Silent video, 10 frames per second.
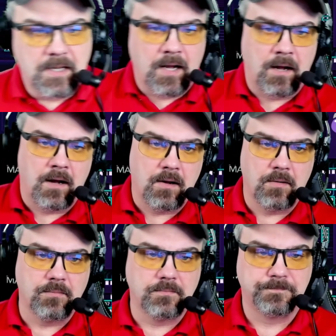
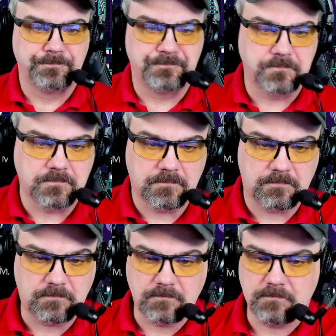Um,
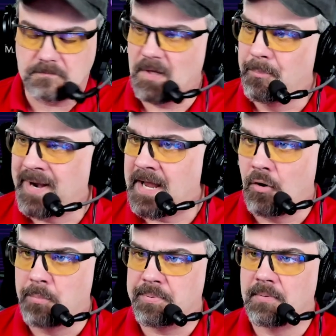but I
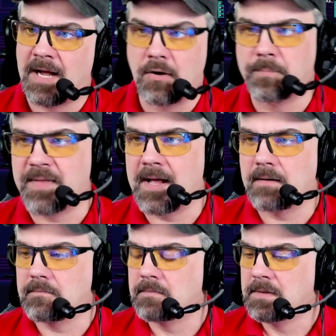hope I hope
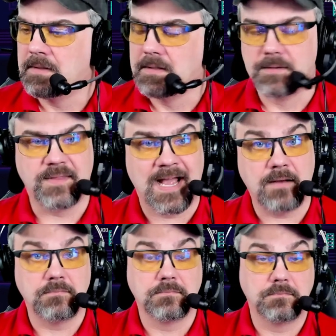that
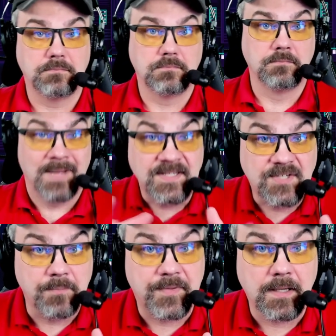that meant
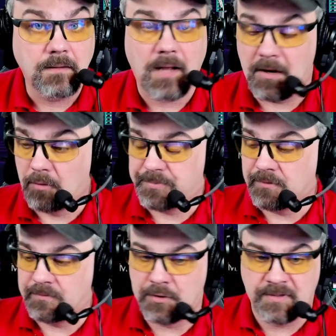something. I hope
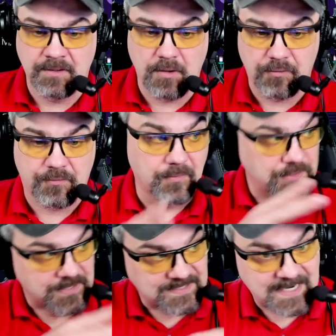you you can go through and
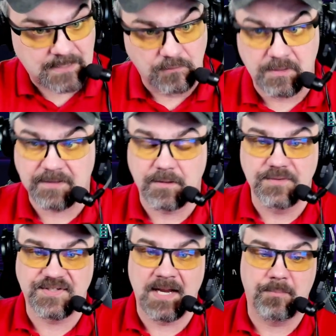you can take a look at
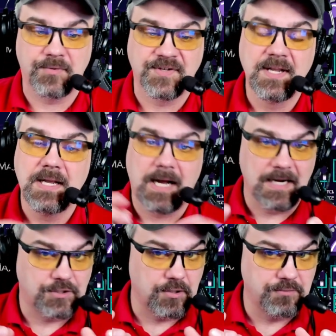those samples.
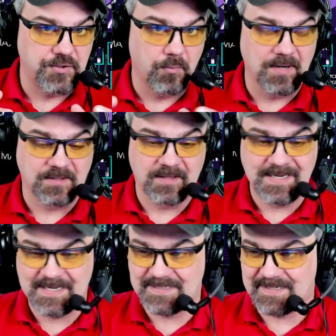I showed you where the
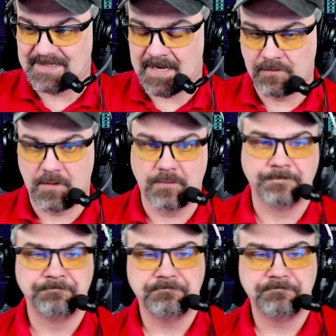link is to download.